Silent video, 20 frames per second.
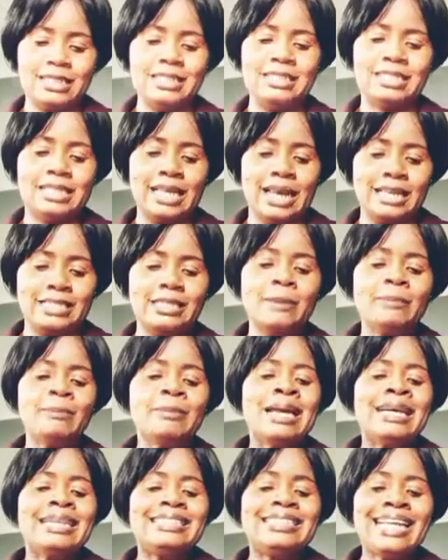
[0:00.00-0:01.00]
It says,
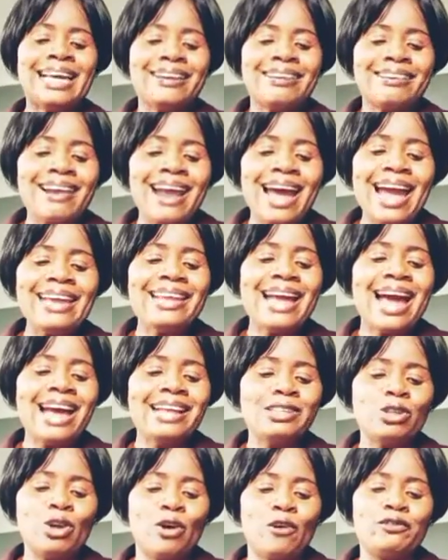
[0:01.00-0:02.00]
the right
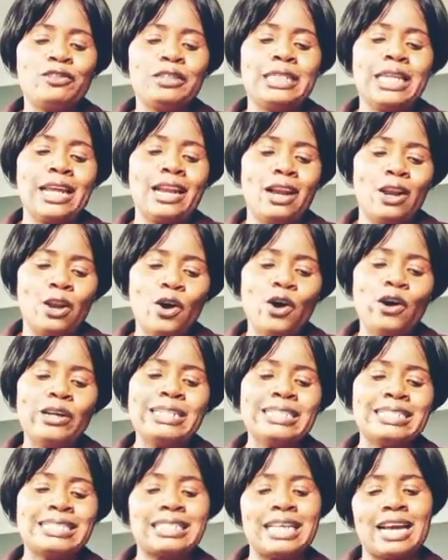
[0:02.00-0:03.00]
hand of the
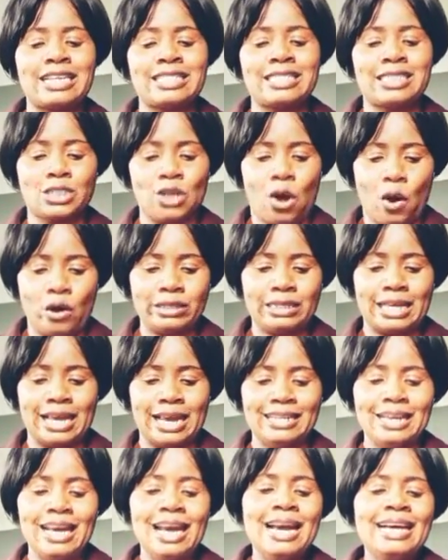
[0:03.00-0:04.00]
Lord is
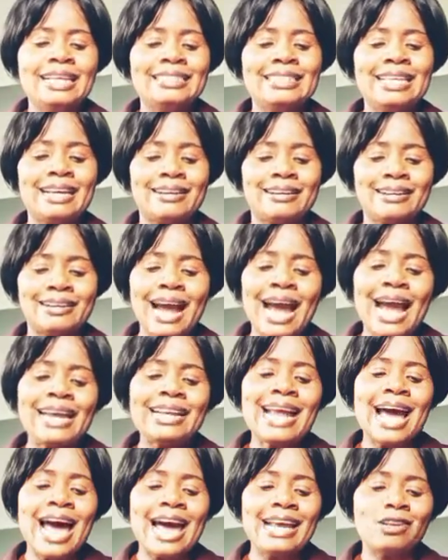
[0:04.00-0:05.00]
exalted, the
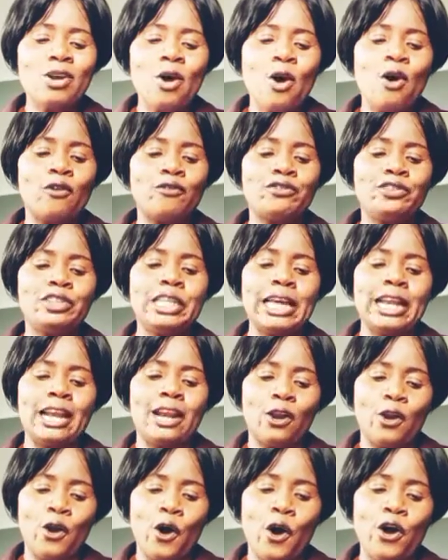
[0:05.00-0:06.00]
right hand of the
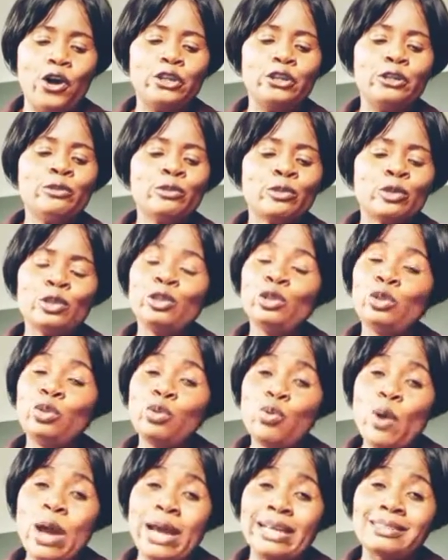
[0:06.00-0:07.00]
Lord
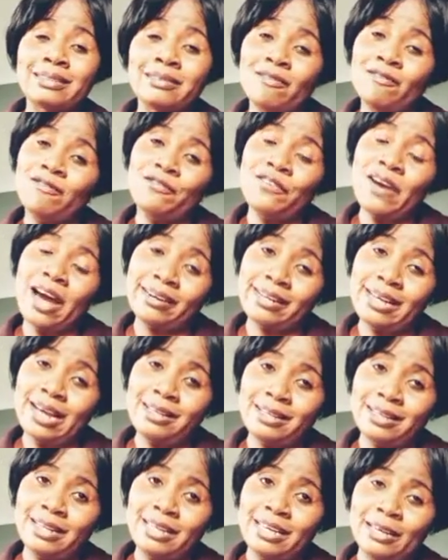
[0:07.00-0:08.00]
do it
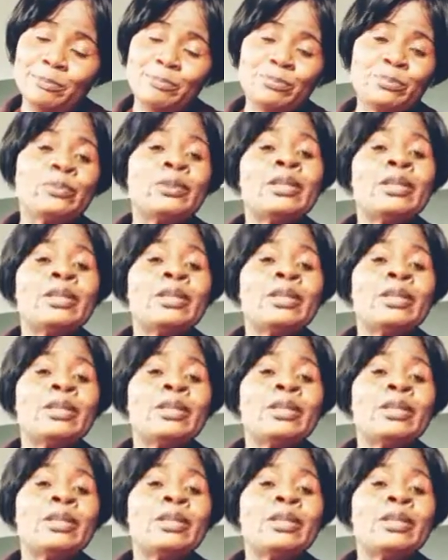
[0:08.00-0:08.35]
valiantly.